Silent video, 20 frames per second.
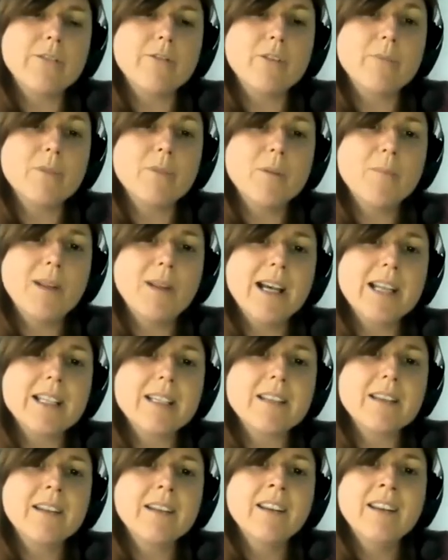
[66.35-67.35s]
from your
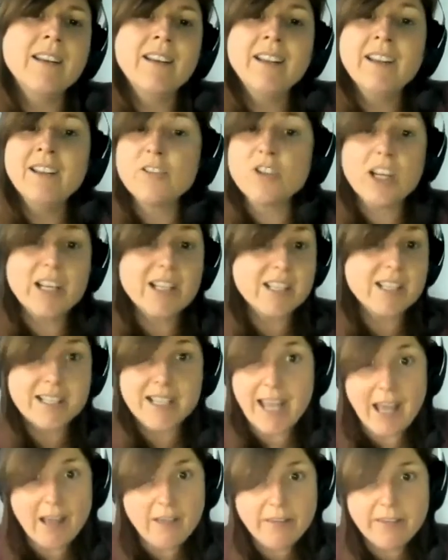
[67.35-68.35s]
blood, just as
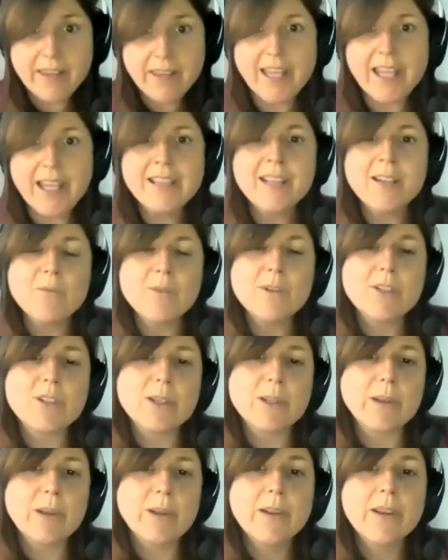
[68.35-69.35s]
a healthy kidney would
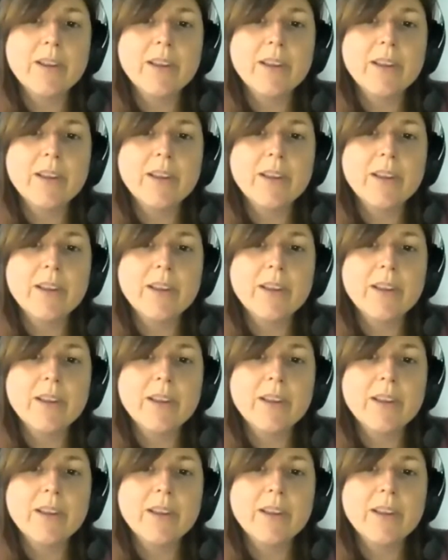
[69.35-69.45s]
do.